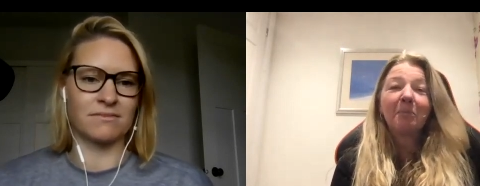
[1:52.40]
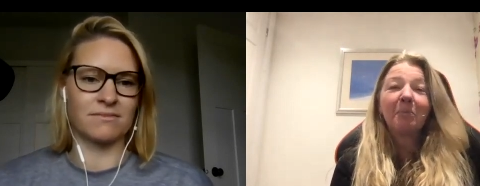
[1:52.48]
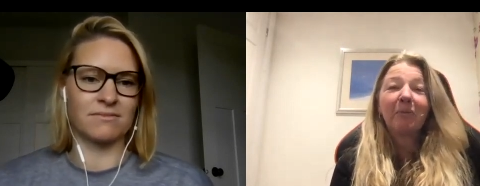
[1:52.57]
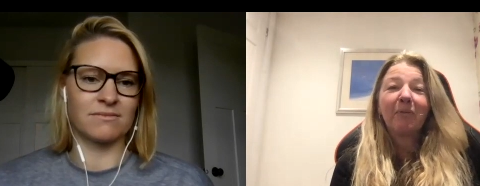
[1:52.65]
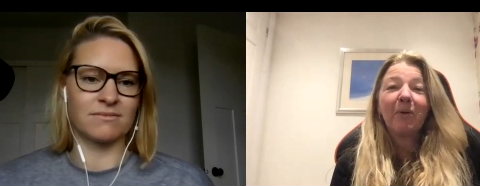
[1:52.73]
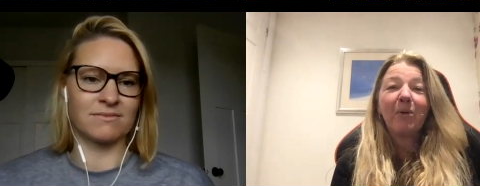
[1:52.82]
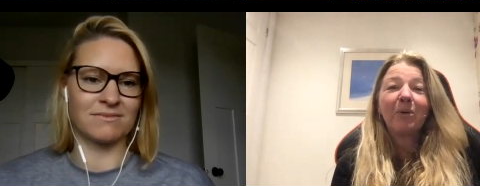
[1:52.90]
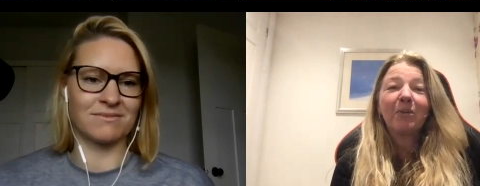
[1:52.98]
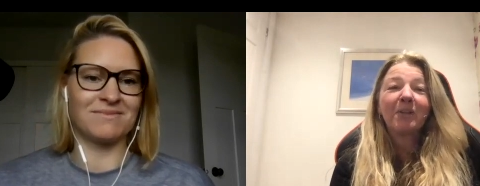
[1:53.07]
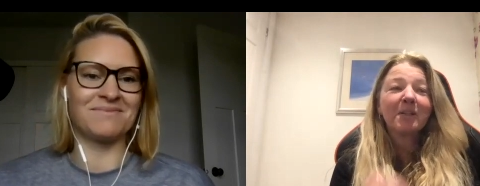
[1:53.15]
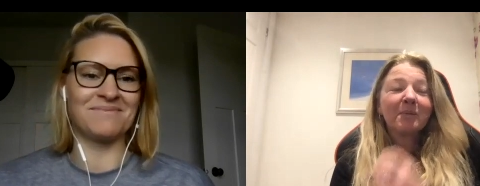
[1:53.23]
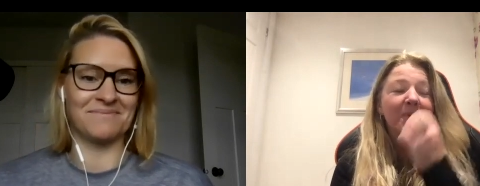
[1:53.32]
Speaker 1: before
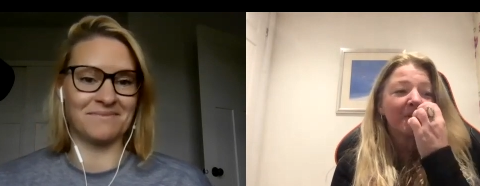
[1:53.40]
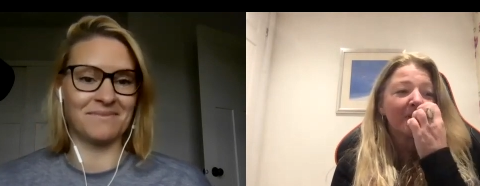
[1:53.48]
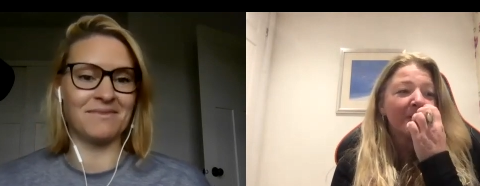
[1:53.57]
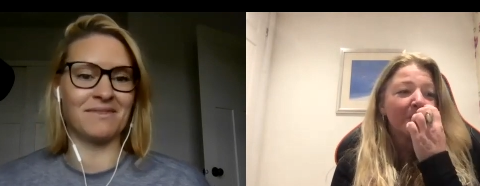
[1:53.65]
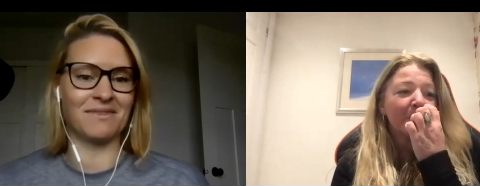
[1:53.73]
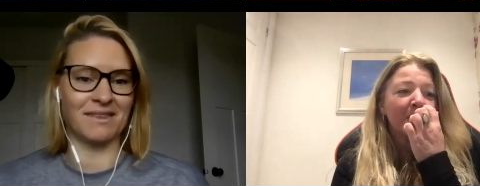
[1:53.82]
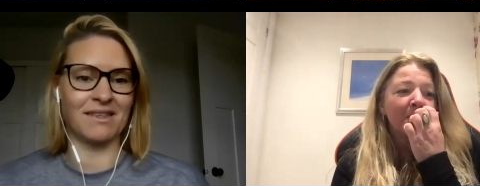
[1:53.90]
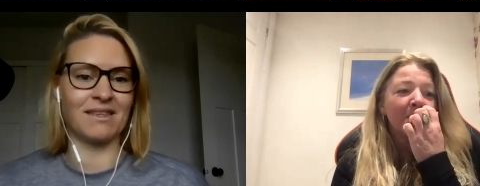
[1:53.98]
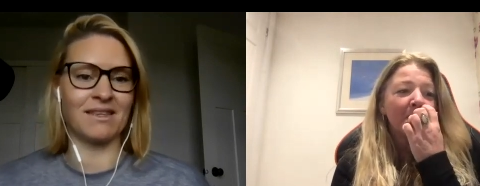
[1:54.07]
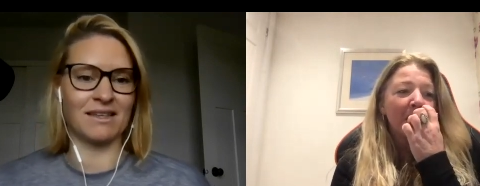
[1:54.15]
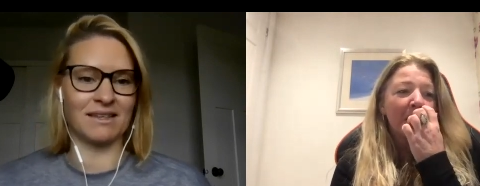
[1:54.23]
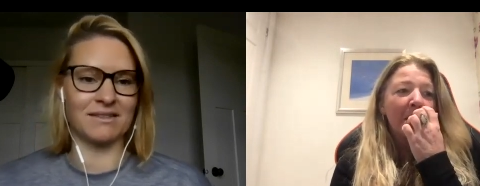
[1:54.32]
Christmas. I think when
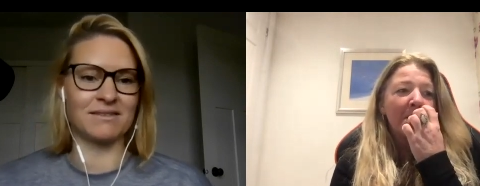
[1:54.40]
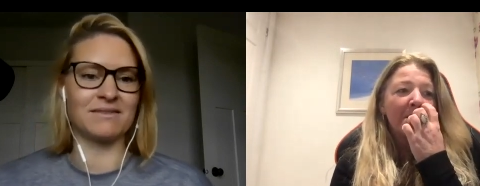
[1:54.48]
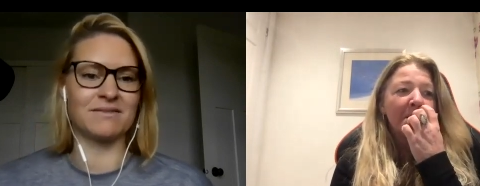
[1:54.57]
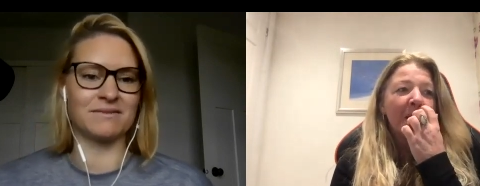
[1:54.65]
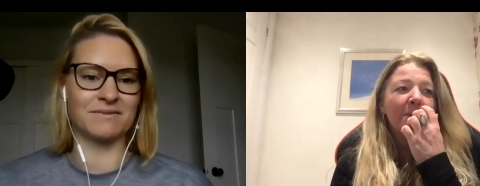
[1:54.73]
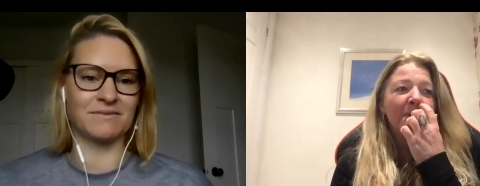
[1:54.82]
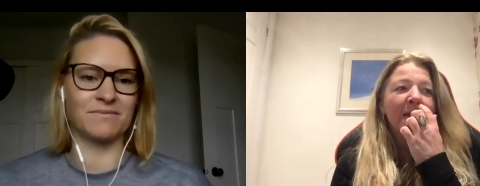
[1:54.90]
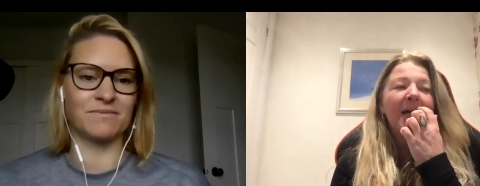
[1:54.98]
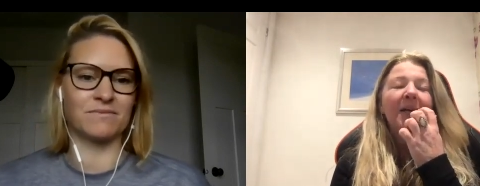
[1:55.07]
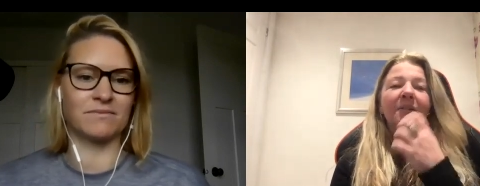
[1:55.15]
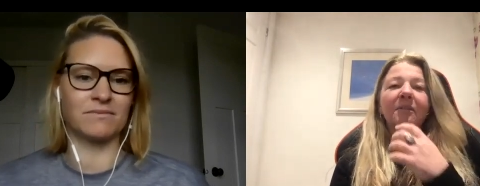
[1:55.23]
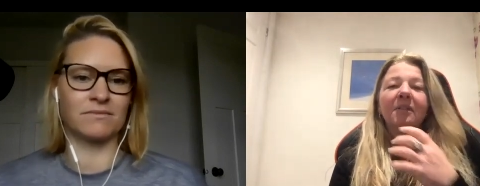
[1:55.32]
you slow
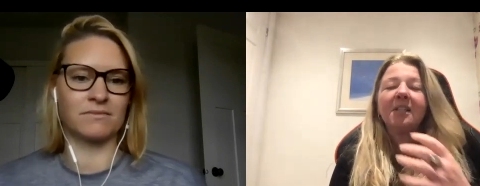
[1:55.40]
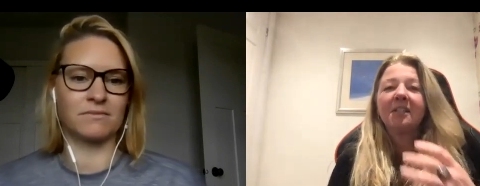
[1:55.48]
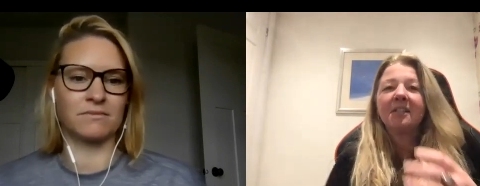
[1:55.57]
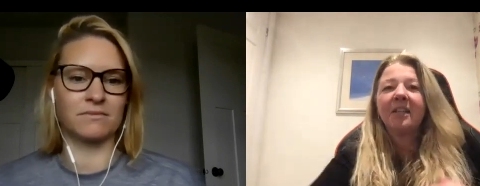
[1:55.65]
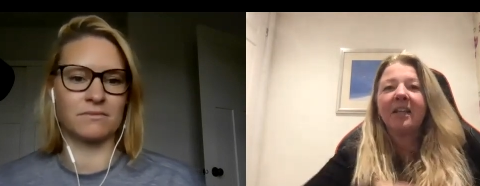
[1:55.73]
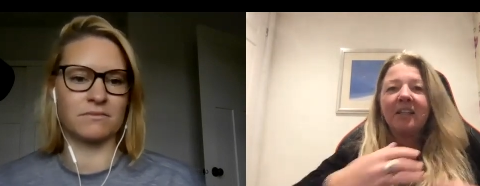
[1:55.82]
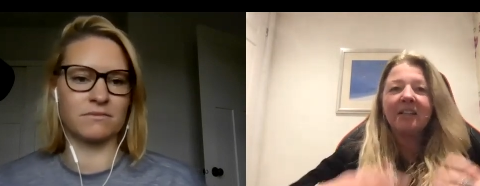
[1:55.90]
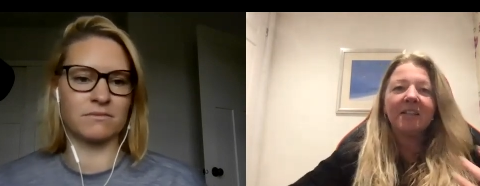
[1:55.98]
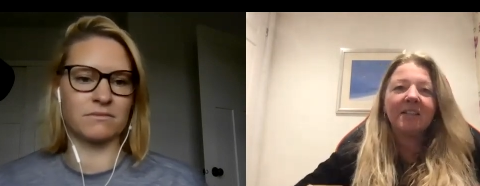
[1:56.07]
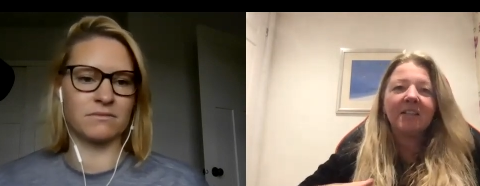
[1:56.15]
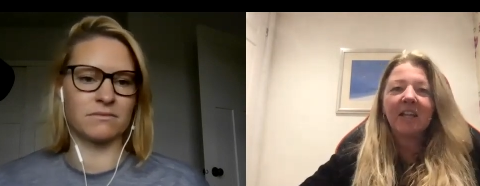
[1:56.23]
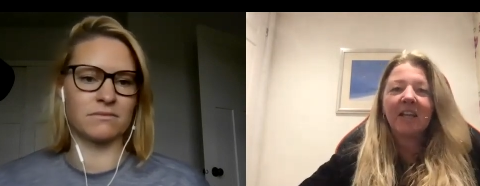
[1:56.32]
down, it's dead
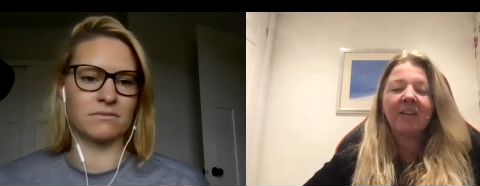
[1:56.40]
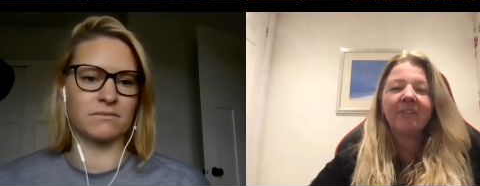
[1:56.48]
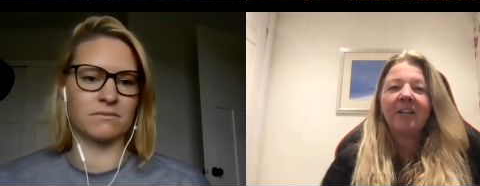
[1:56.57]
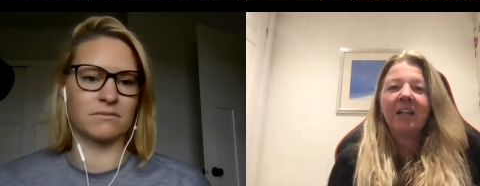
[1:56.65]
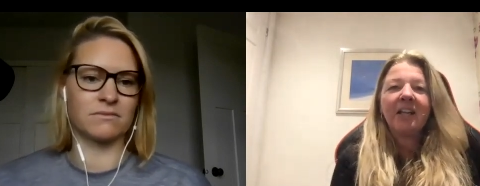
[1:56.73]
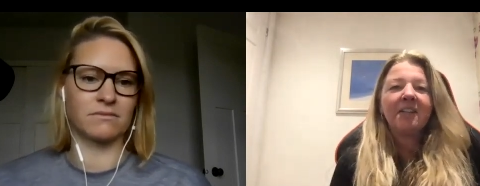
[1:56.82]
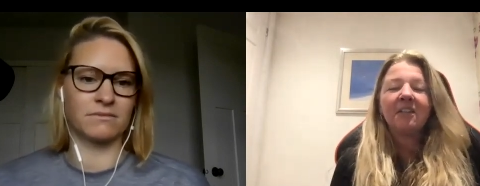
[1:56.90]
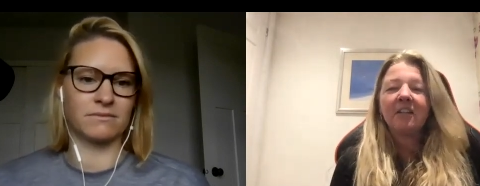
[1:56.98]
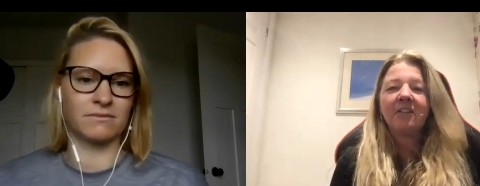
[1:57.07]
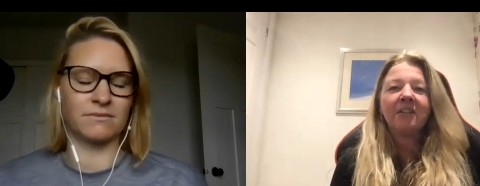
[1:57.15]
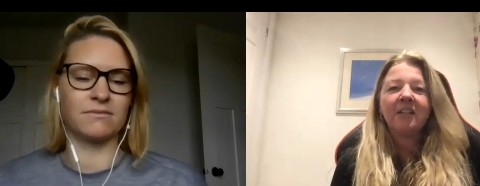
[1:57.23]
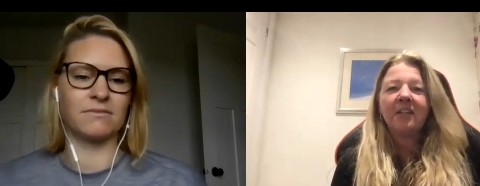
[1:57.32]
easy to get even
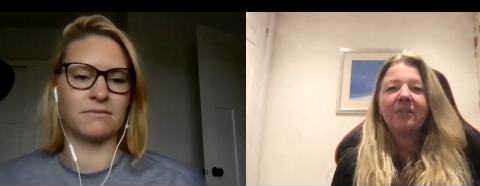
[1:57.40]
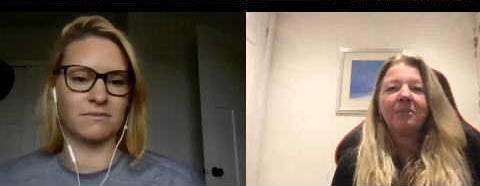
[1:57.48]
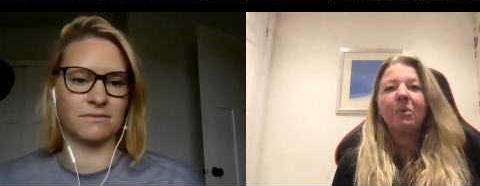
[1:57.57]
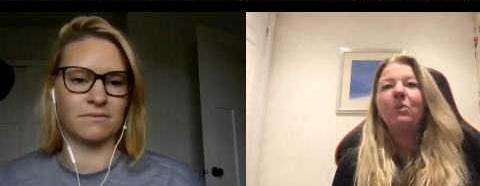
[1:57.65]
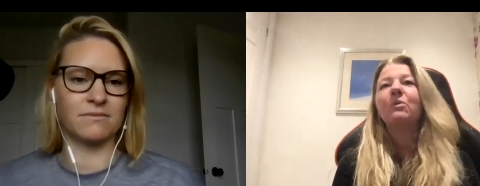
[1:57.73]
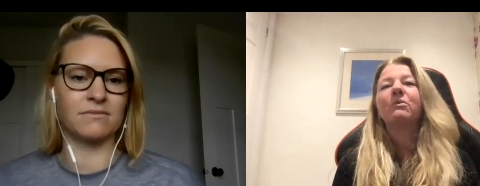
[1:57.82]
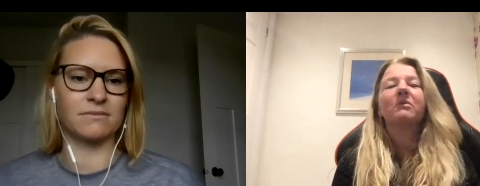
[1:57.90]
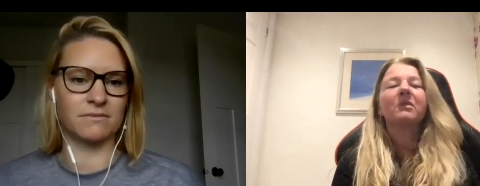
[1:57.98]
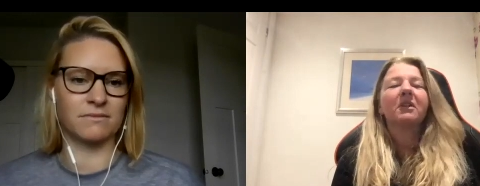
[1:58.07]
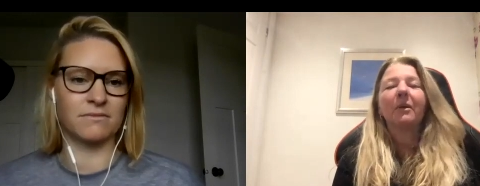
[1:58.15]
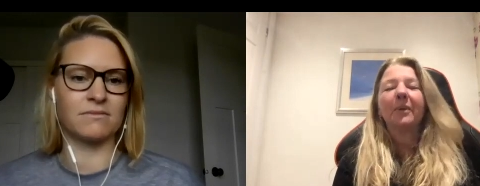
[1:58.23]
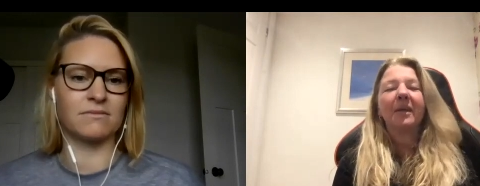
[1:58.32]
lazier and even more
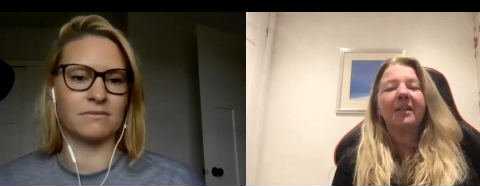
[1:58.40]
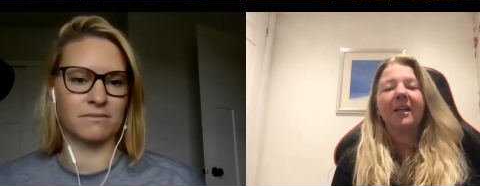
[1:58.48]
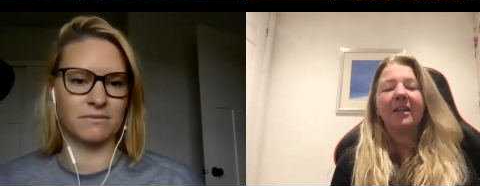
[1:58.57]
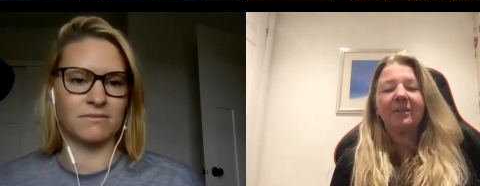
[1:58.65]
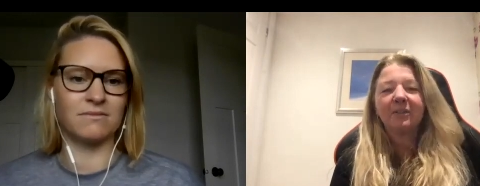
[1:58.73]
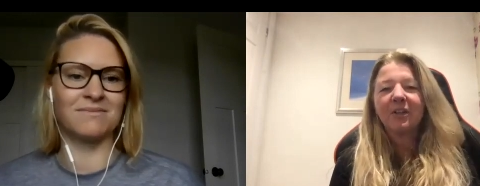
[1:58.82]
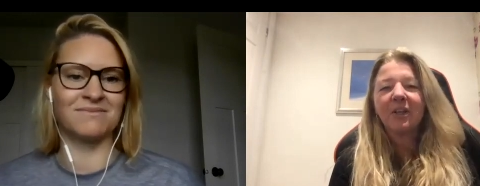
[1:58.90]
slowing down. So